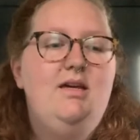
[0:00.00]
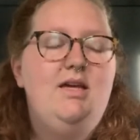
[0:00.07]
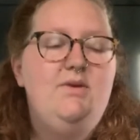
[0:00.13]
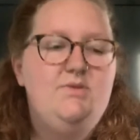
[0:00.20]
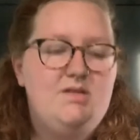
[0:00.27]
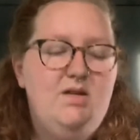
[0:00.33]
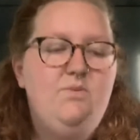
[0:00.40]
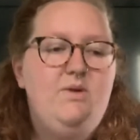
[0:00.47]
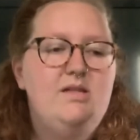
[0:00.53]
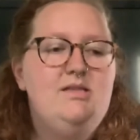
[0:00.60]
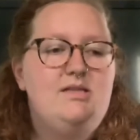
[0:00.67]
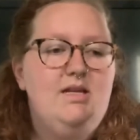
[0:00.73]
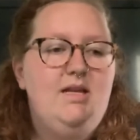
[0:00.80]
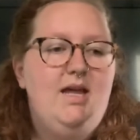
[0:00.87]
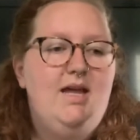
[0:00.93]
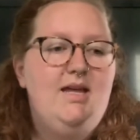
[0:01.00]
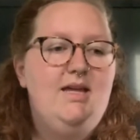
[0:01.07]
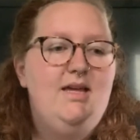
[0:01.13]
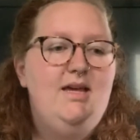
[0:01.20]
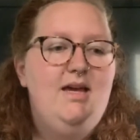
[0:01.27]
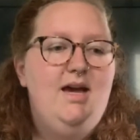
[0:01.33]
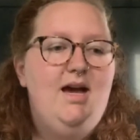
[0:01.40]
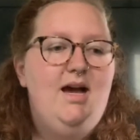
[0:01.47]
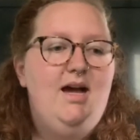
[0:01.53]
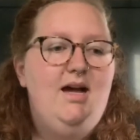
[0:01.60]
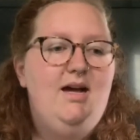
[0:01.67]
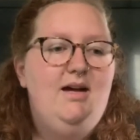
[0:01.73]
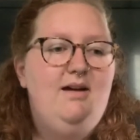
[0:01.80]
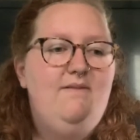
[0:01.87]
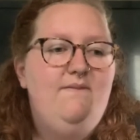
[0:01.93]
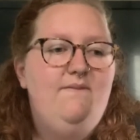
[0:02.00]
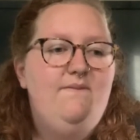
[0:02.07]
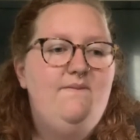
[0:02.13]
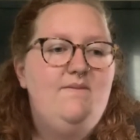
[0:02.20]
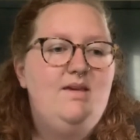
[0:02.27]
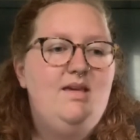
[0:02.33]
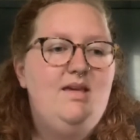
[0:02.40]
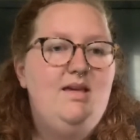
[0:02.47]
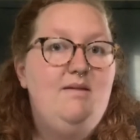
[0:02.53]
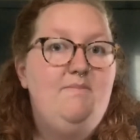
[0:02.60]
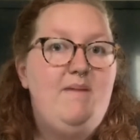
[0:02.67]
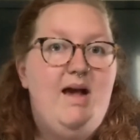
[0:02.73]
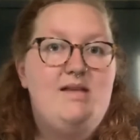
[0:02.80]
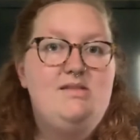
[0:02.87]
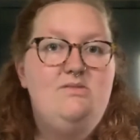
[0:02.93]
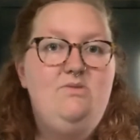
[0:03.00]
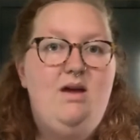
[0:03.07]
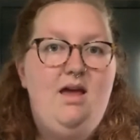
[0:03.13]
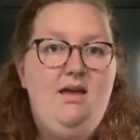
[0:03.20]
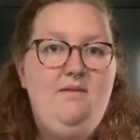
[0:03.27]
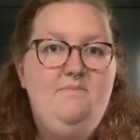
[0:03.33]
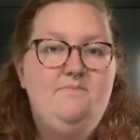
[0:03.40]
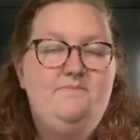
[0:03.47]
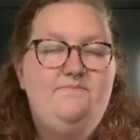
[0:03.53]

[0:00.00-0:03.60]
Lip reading: it was on Wednesday night. He passed away.